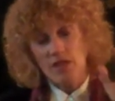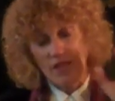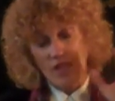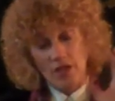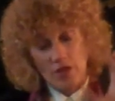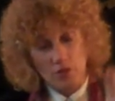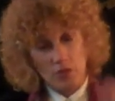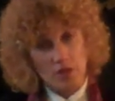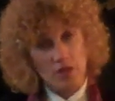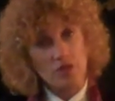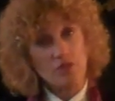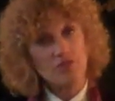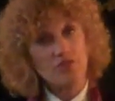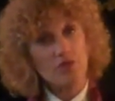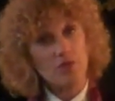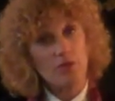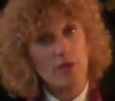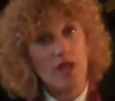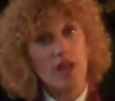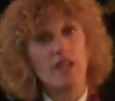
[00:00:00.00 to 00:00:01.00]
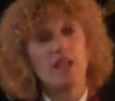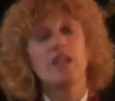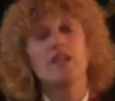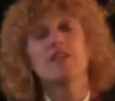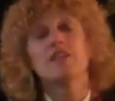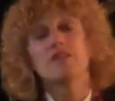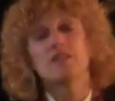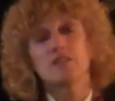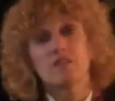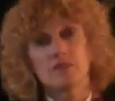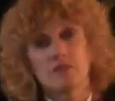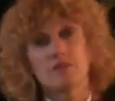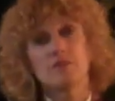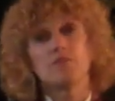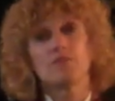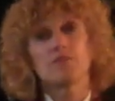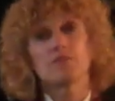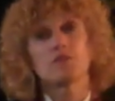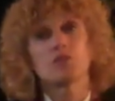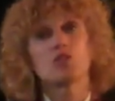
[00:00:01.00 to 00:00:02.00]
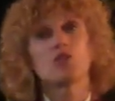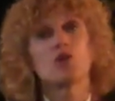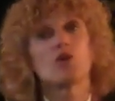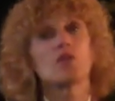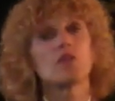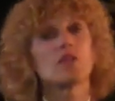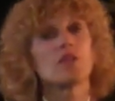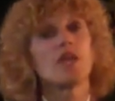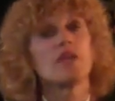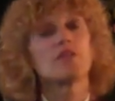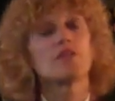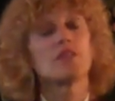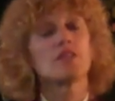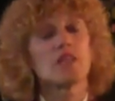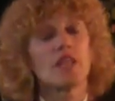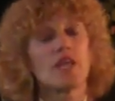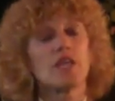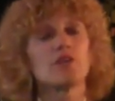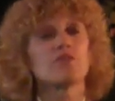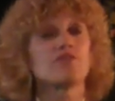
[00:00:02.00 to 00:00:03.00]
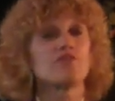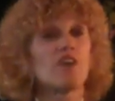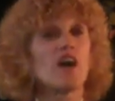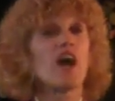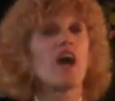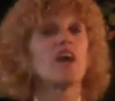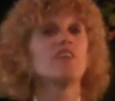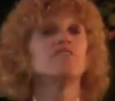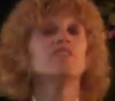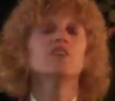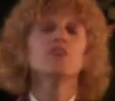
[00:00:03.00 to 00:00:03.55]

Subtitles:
And when you feel ready, go to layer 5,